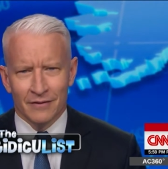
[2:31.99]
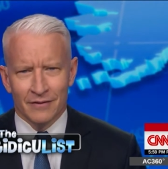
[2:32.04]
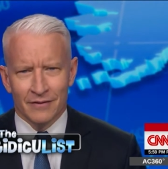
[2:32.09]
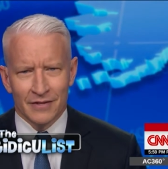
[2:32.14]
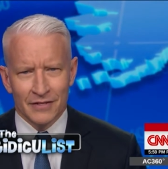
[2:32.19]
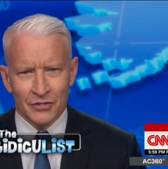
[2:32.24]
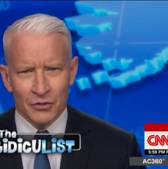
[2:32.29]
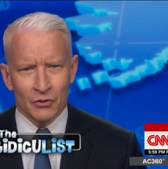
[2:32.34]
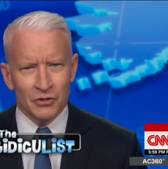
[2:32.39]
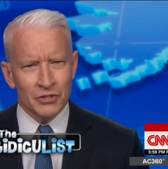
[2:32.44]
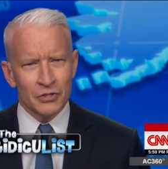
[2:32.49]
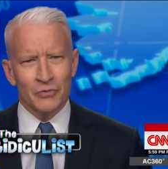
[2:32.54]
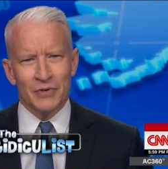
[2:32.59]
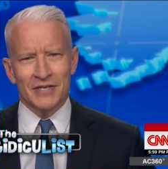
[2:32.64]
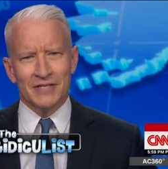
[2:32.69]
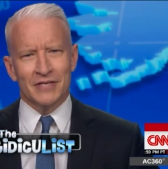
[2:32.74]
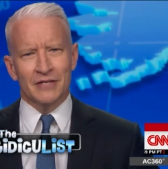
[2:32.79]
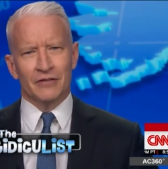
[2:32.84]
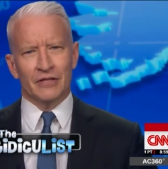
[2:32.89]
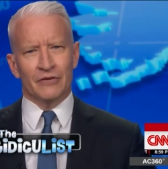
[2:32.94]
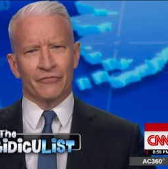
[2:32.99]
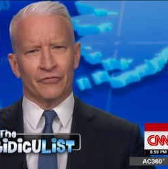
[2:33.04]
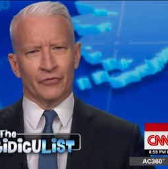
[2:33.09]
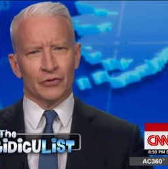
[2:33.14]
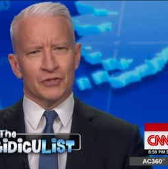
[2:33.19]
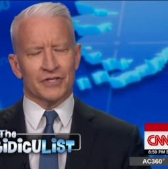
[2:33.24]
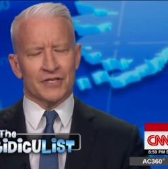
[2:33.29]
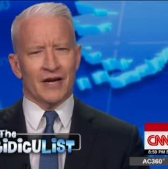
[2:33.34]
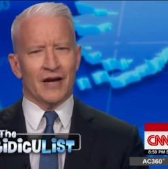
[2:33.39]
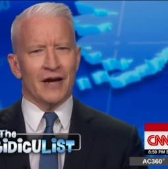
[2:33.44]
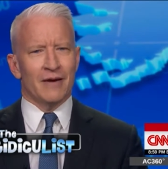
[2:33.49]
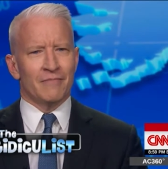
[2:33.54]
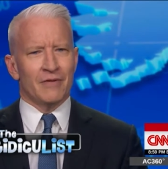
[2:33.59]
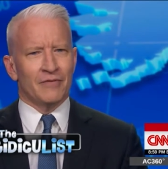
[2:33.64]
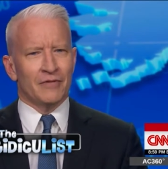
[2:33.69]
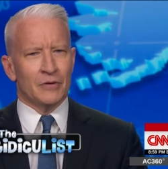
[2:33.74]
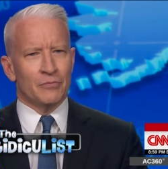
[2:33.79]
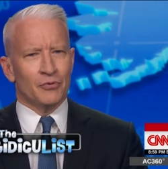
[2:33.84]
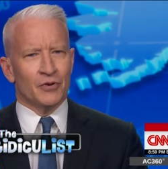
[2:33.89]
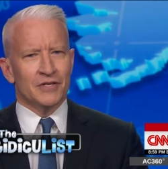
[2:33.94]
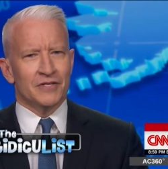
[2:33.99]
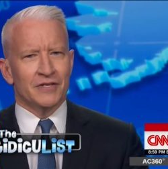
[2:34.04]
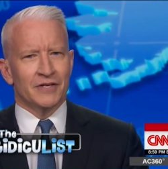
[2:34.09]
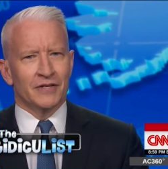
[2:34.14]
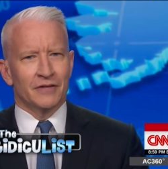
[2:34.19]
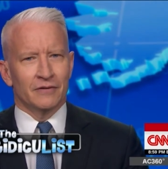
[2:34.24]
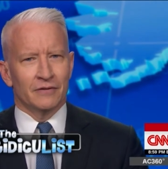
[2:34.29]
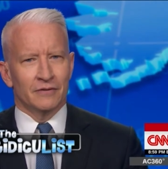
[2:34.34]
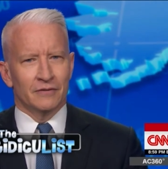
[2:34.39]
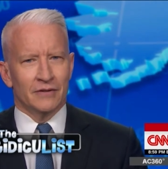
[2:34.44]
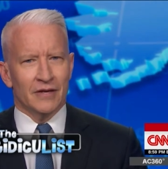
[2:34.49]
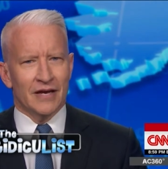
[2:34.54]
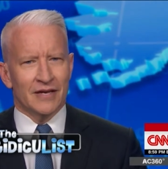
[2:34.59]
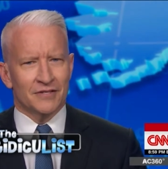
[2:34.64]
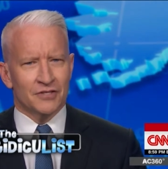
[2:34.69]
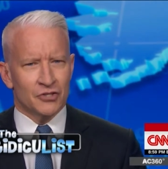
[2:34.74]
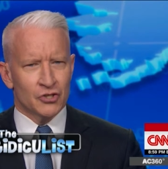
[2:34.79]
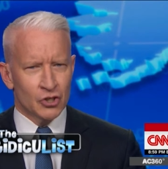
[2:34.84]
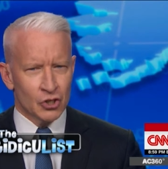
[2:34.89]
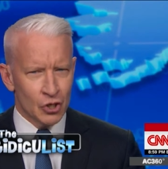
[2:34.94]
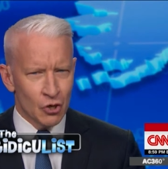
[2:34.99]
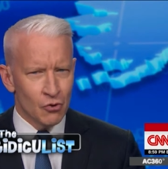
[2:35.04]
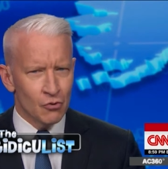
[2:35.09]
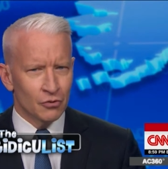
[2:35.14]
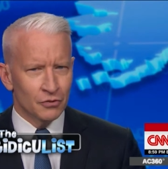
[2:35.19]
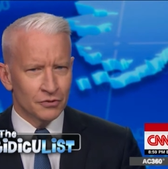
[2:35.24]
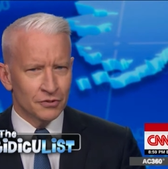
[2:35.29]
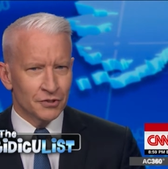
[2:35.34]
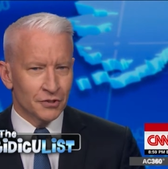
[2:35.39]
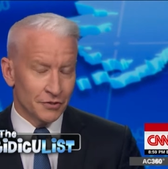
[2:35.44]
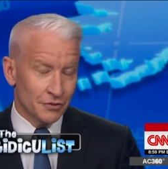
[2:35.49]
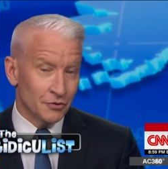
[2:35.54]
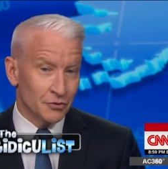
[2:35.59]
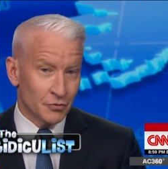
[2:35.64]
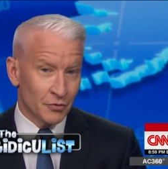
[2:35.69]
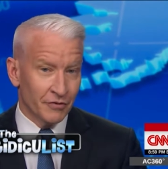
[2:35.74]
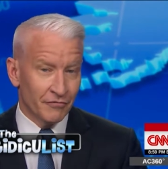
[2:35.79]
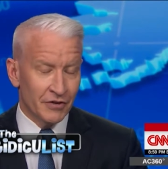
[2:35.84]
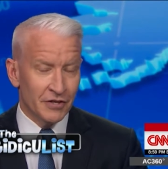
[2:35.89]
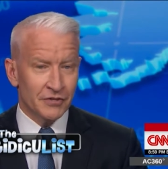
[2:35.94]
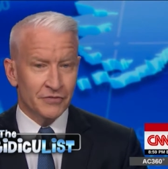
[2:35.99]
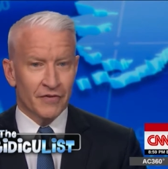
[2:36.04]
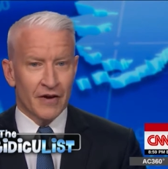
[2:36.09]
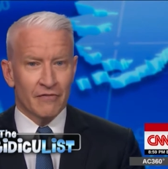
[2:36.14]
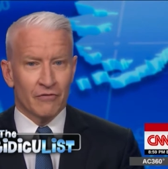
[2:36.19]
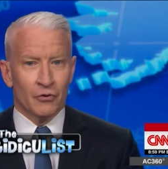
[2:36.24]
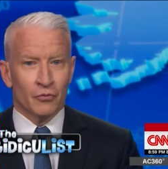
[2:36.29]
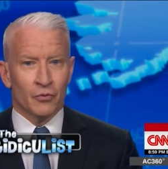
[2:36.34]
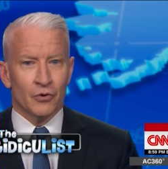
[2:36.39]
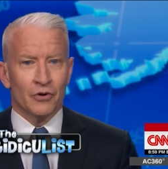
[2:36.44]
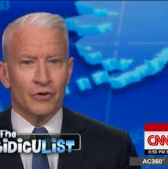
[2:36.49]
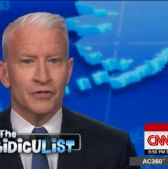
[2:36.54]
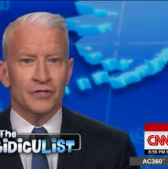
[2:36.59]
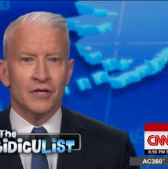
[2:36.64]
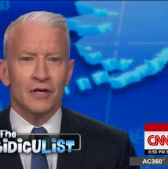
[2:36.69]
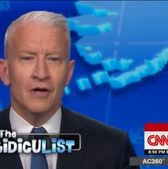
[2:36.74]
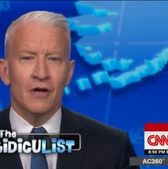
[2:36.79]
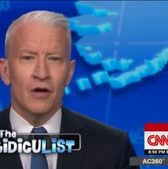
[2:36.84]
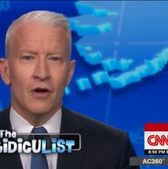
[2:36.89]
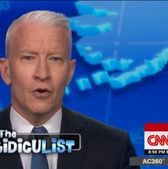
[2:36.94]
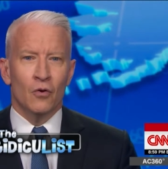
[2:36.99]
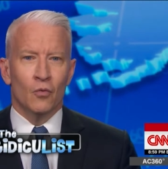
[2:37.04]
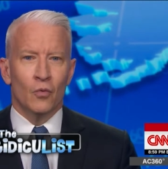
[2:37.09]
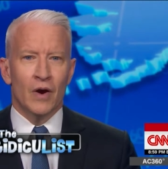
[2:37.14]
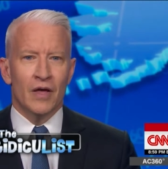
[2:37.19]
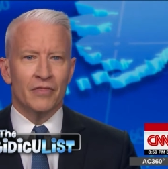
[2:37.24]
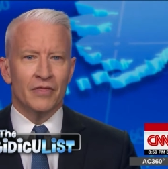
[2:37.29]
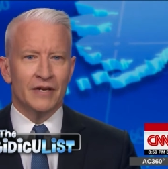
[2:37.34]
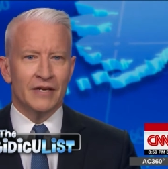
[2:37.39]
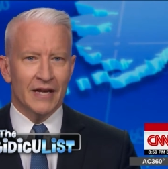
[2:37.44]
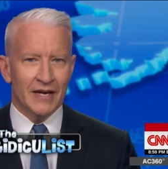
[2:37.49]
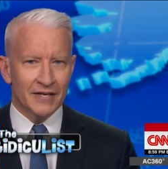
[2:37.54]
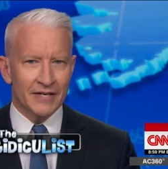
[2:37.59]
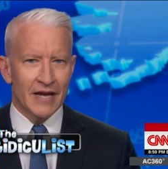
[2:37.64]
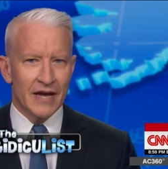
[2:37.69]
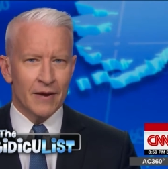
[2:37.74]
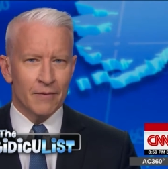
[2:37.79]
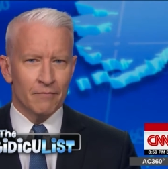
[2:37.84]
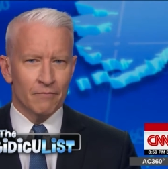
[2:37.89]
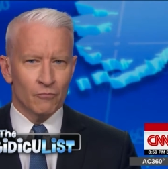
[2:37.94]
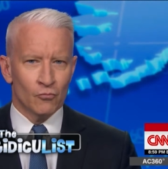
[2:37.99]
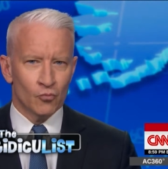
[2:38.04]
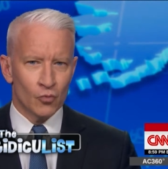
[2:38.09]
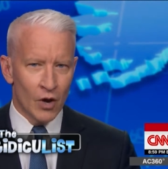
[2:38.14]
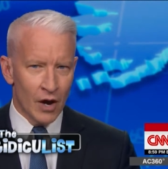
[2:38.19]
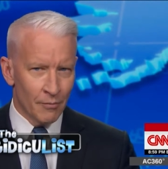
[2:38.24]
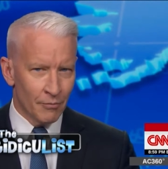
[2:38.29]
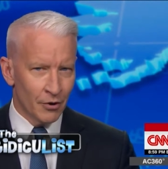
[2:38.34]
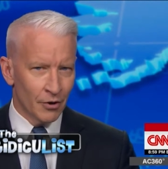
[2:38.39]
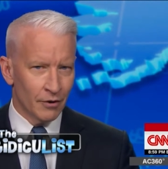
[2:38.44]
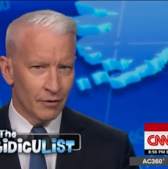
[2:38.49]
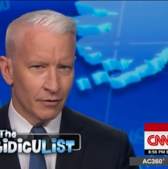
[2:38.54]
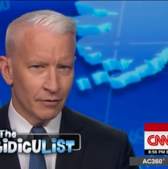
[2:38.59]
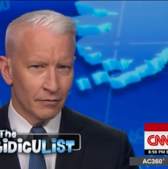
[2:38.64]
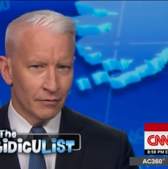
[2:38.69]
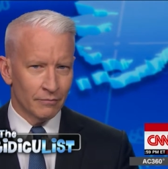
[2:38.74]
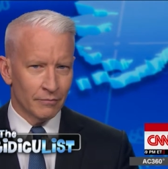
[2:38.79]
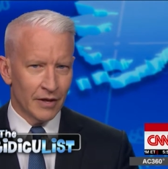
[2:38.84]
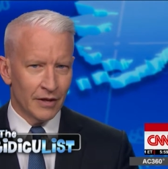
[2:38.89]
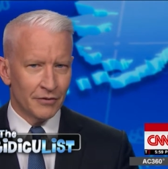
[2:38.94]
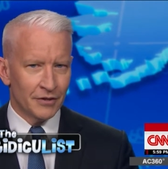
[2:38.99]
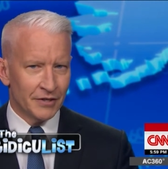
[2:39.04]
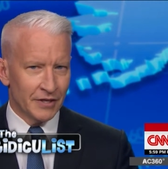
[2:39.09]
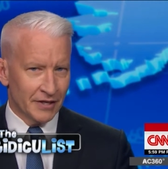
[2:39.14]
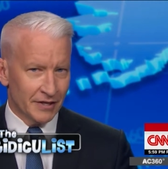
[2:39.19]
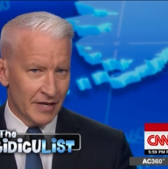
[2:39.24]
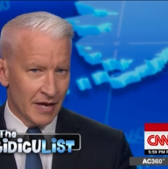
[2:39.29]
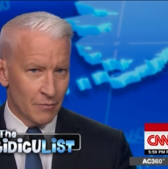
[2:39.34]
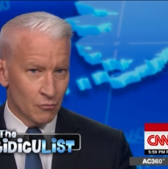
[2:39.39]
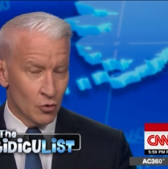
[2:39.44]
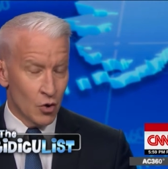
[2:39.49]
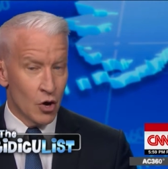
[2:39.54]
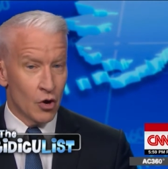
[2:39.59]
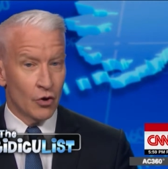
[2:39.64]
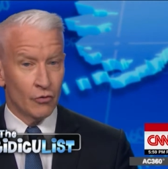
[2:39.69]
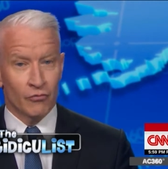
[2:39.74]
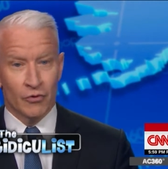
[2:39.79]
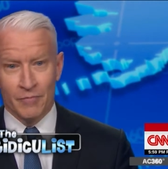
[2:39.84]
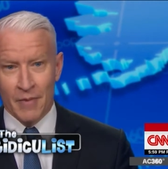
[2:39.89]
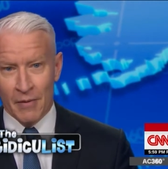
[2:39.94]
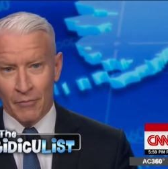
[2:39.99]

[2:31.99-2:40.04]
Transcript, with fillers: This also isn't the first time that the president has choked, to use one of his favorite words, when the nickname rubber met the nickname road.